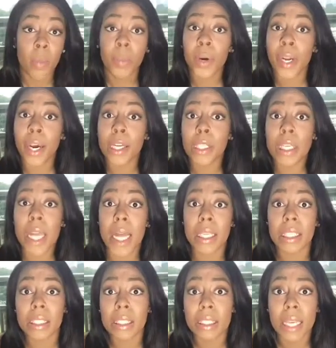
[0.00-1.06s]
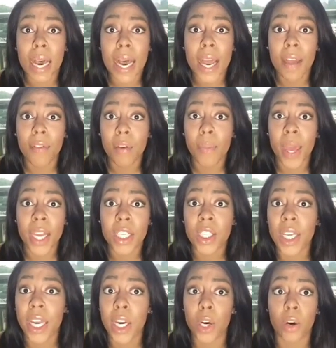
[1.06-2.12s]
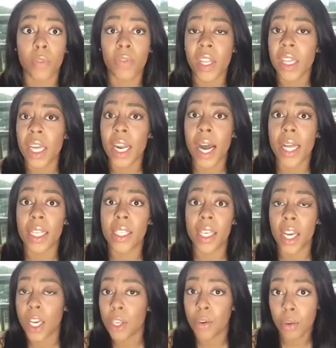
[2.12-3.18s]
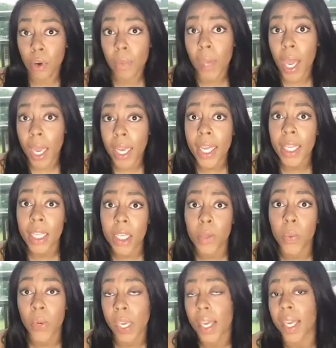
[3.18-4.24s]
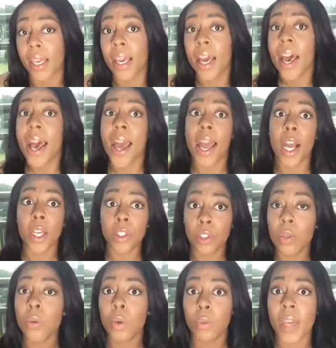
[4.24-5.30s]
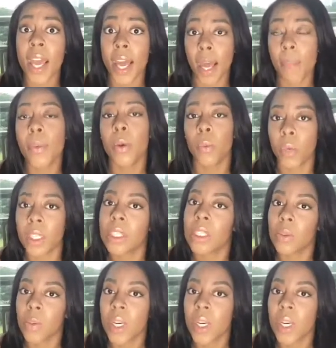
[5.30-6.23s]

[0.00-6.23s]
put $100 aside every paycheck, or $50, honey, you're gonna be able to get this wig, and you will be happy with this